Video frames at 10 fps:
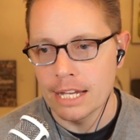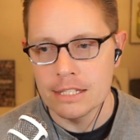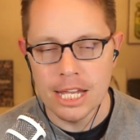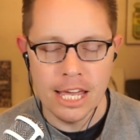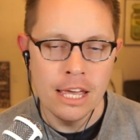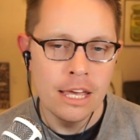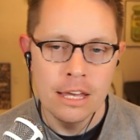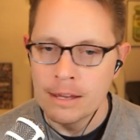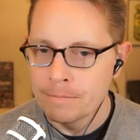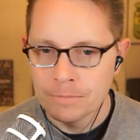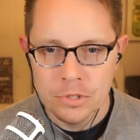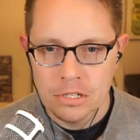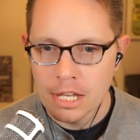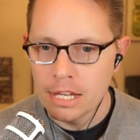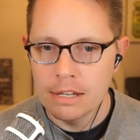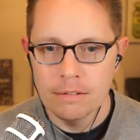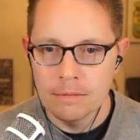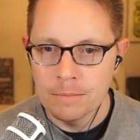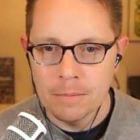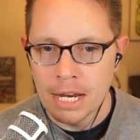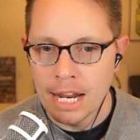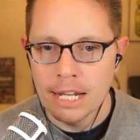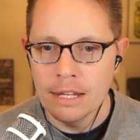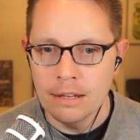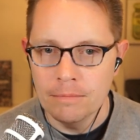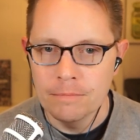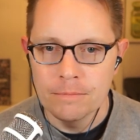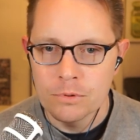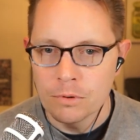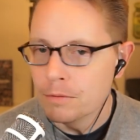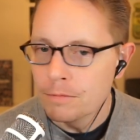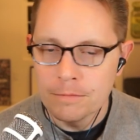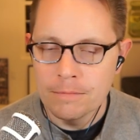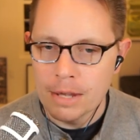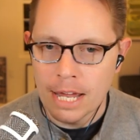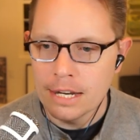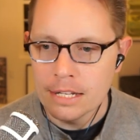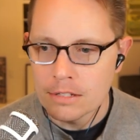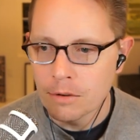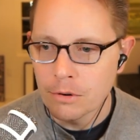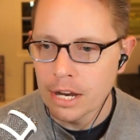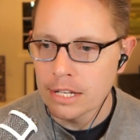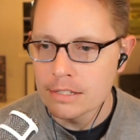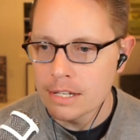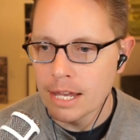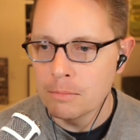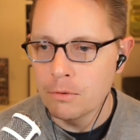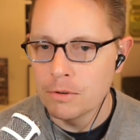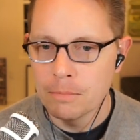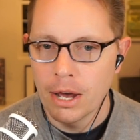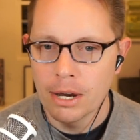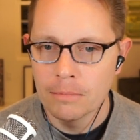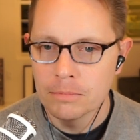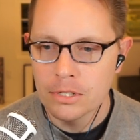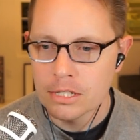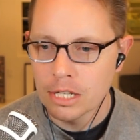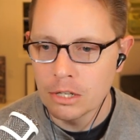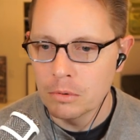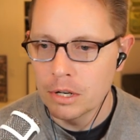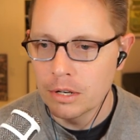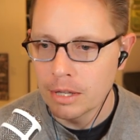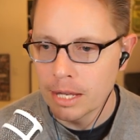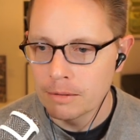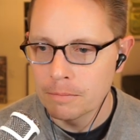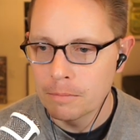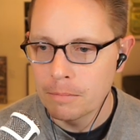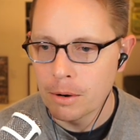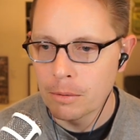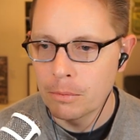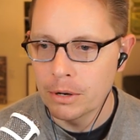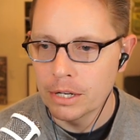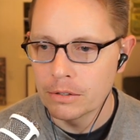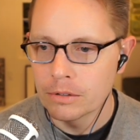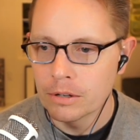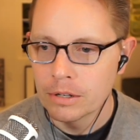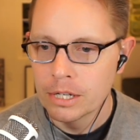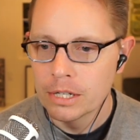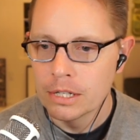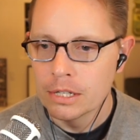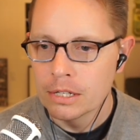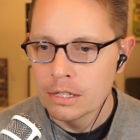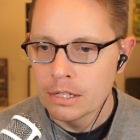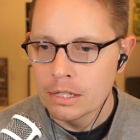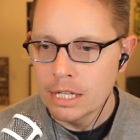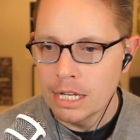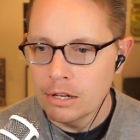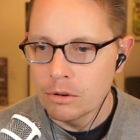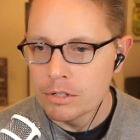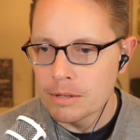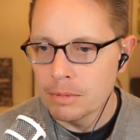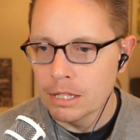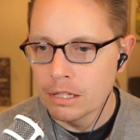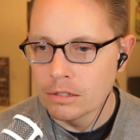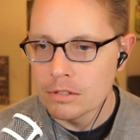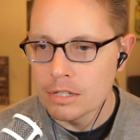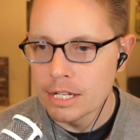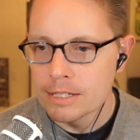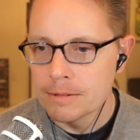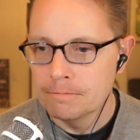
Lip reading: say, just like in any sort of editing software, I can say move to bottom, just like you would in like PowerPoint or Keynote or something along those lines.